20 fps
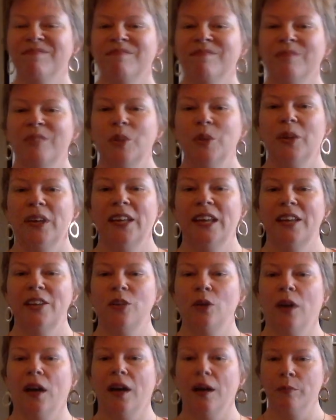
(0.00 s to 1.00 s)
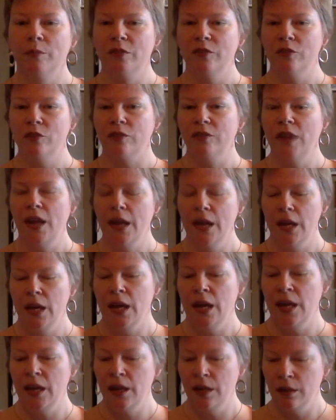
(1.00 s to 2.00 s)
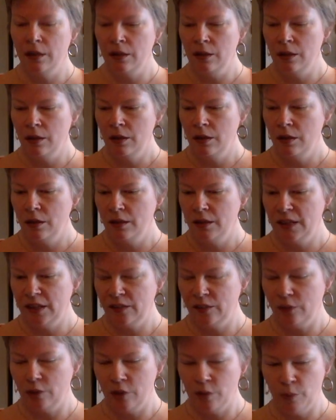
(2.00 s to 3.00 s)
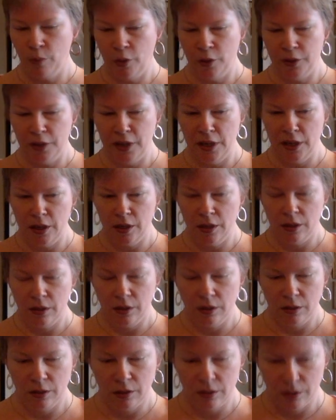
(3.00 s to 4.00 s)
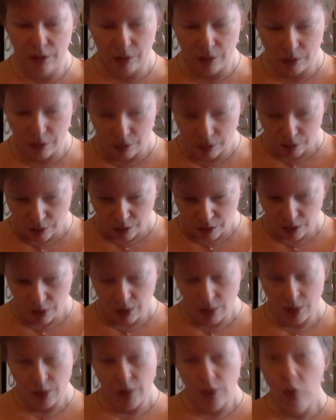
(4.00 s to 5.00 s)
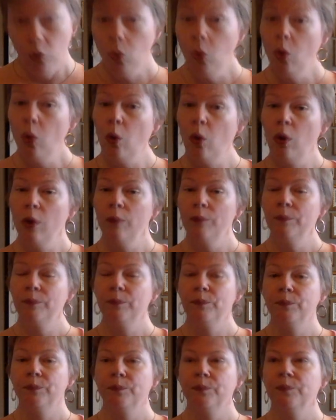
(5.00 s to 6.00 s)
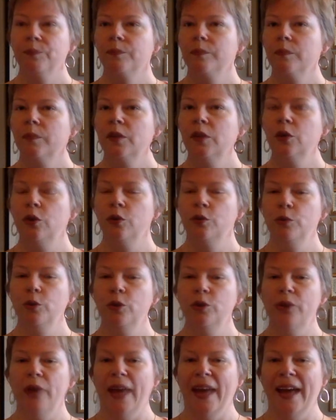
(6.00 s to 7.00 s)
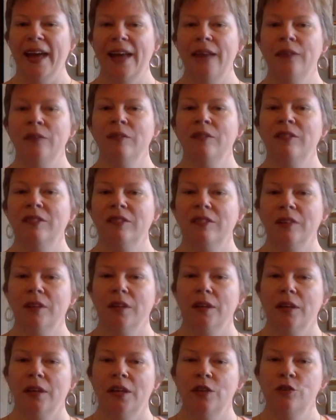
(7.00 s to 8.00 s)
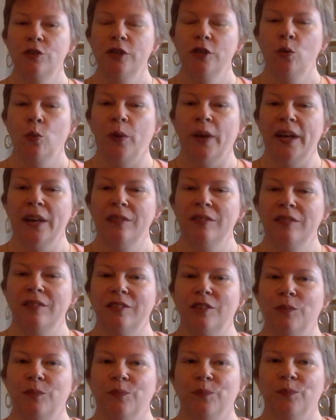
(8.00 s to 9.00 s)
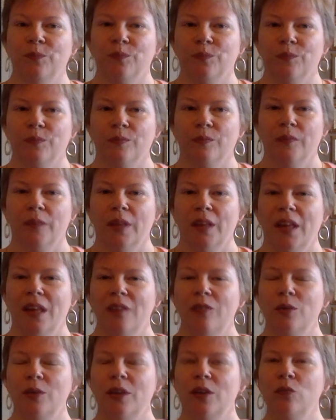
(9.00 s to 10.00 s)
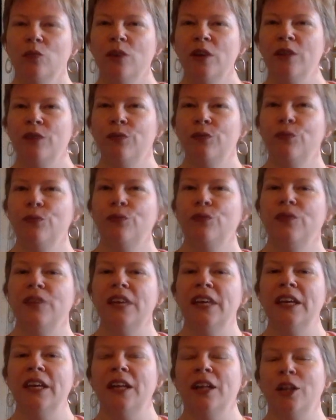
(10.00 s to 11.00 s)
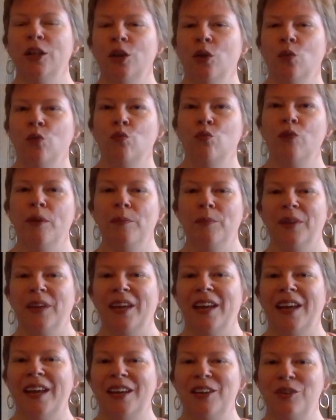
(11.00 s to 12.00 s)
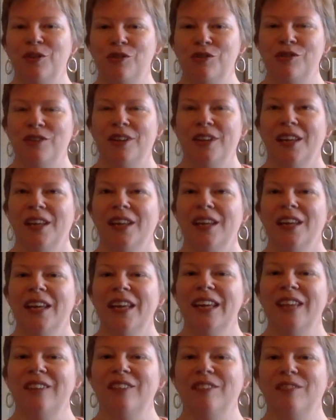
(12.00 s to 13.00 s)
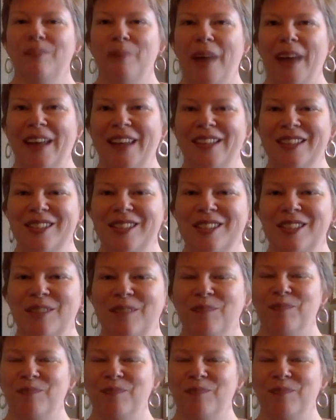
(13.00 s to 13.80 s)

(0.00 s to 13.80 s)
You can let your arms just hang next to your body. Or you could put your hands into your waist so you can really feel your rib cage expand.